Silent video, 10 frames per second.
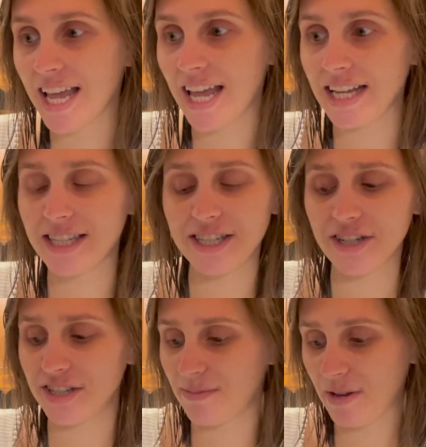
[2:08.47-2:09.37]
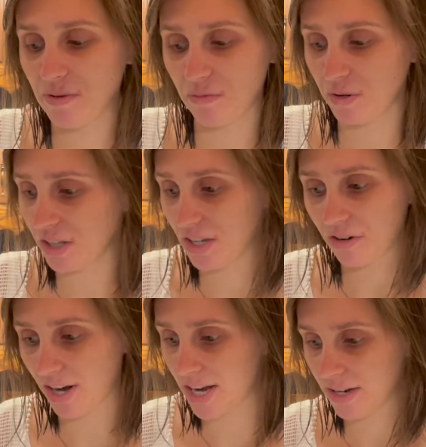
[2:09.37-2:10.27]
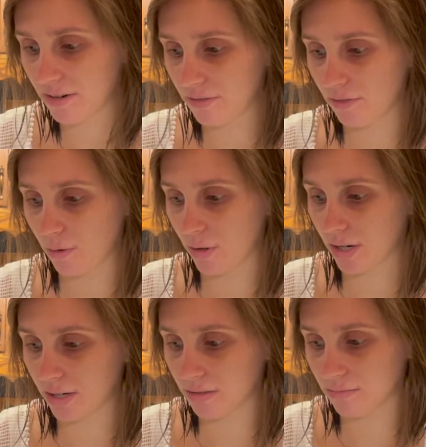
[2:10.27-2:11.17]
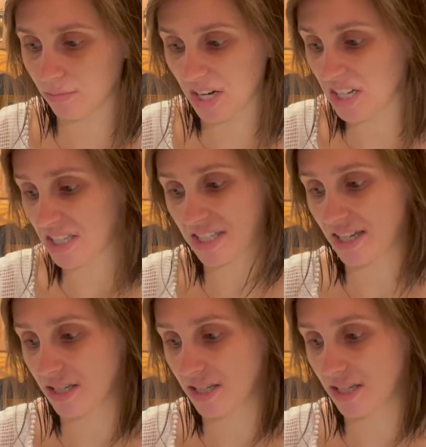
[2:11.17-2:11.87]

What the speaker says: It's just been really great for pregnancy.